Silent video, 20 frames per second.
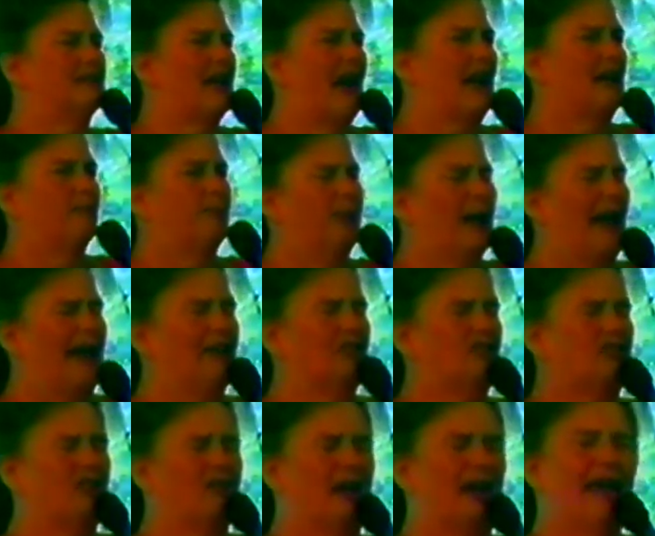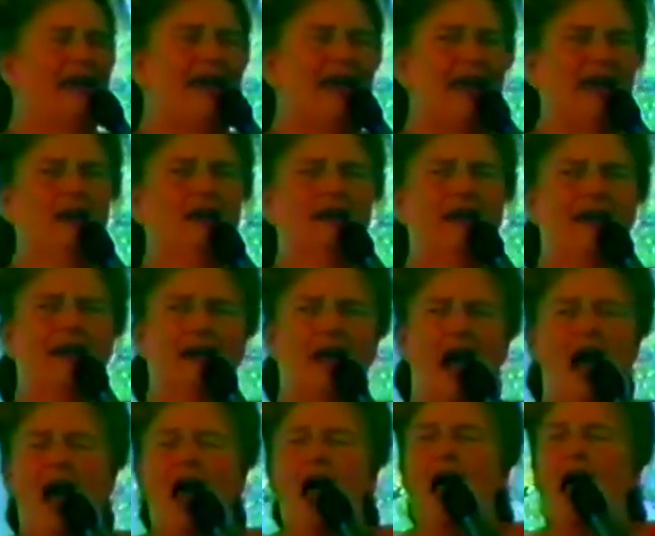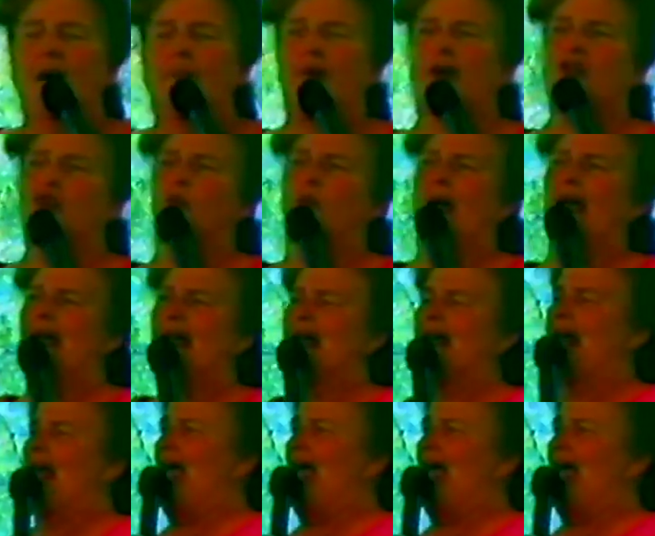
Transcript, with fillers: take place and a healing uh, between